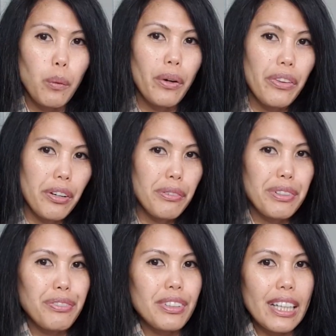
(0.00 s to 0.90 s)
when they're
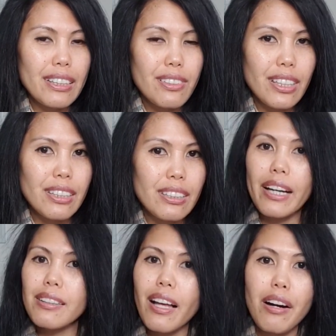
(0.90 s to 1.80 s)
reflected.
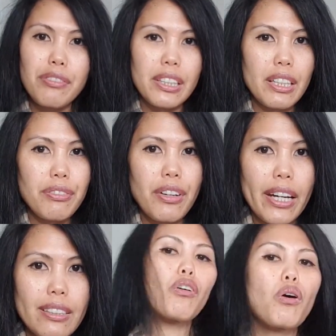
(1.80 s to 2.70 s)
I love the
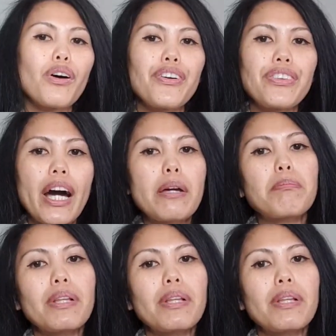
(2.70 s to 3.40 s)
effect. Fourth, I